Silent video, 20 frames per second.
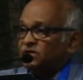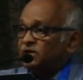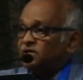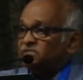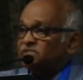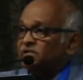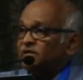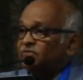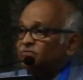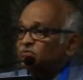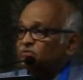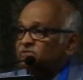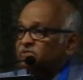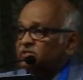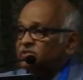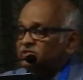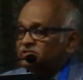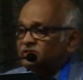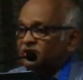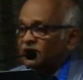It doesn't have to
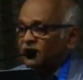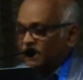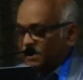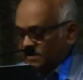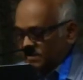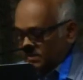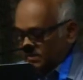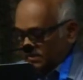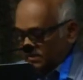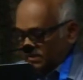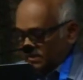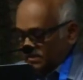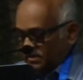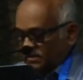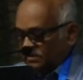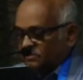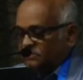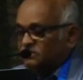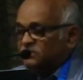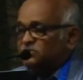see the sunlight.
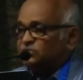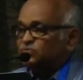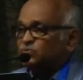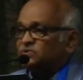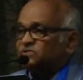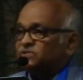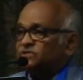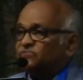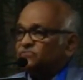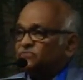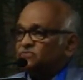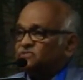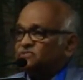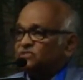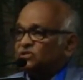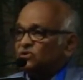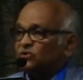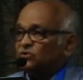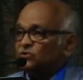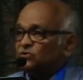This was the
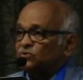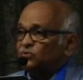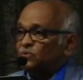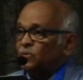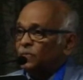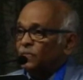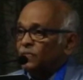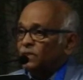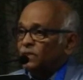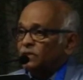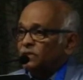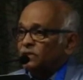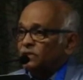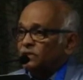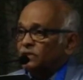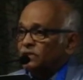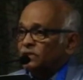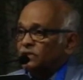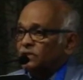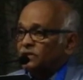first clue
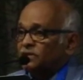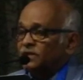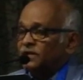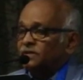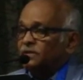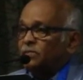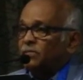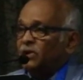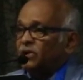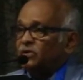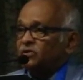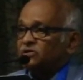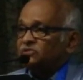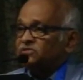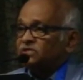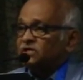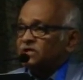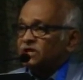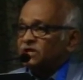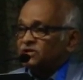that the
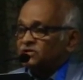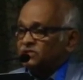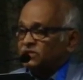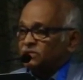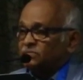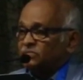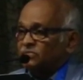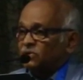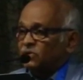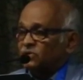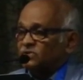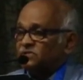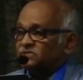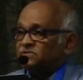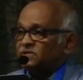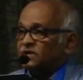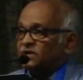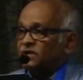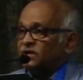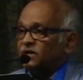biologic rhythm or
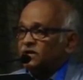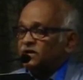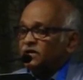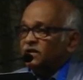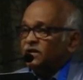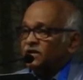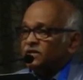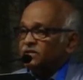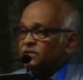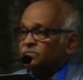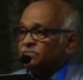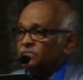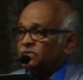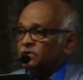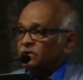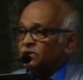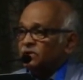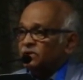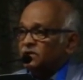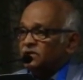the circadian rhythm
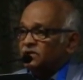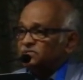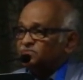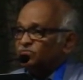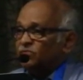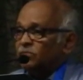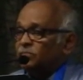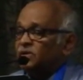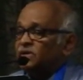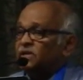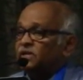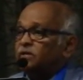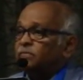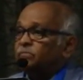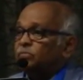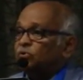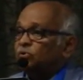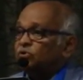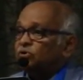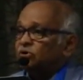is from an
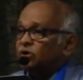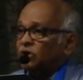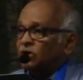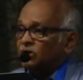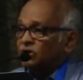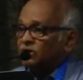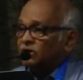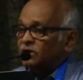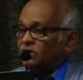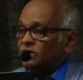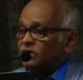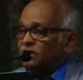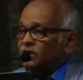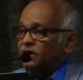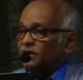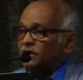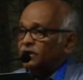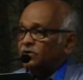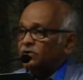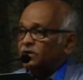inborn clock
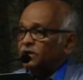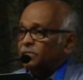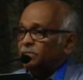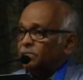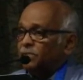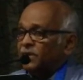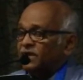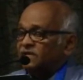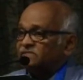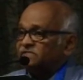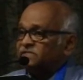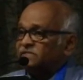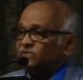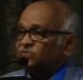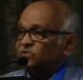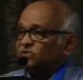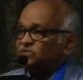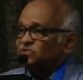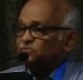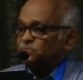and not a
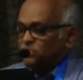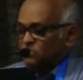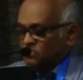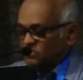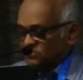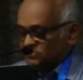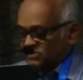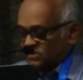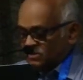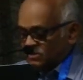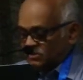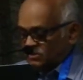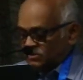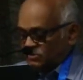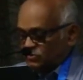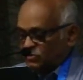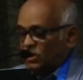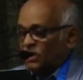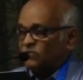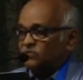passive response
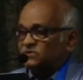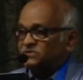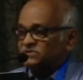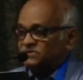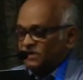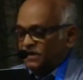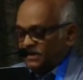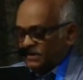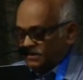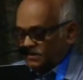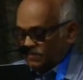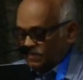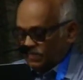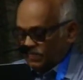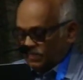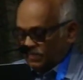to outside.